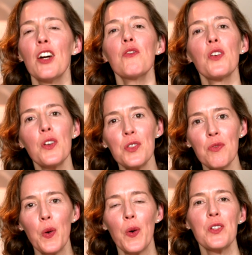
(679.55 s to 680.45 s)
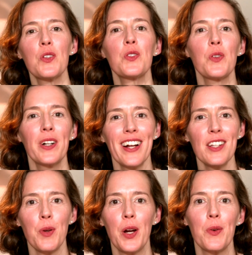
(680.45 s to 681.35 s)
For those of you who are just joining
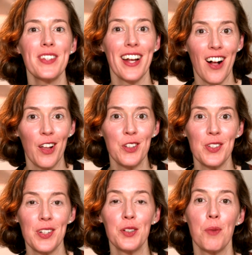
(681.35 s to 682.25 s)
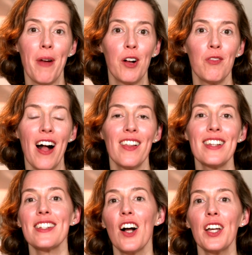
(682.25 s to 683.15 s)
us, we're here with psychologist Dr. Michael
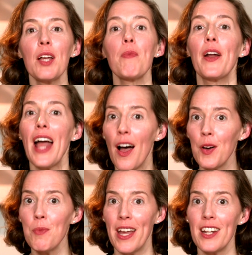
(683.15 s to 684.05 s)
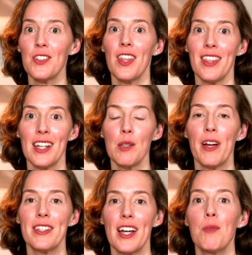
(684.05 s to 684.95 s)
Vallis talking about how to manage the things
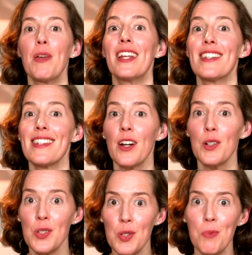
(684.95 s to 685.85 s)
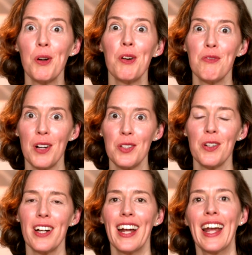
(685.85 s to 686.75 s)
about diabetes that are super
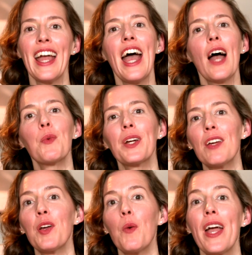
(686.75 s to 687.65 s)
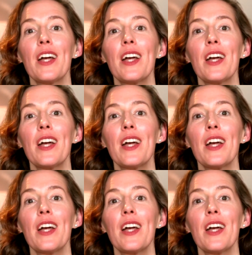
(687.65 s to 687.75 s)
frustrating. And we're giving away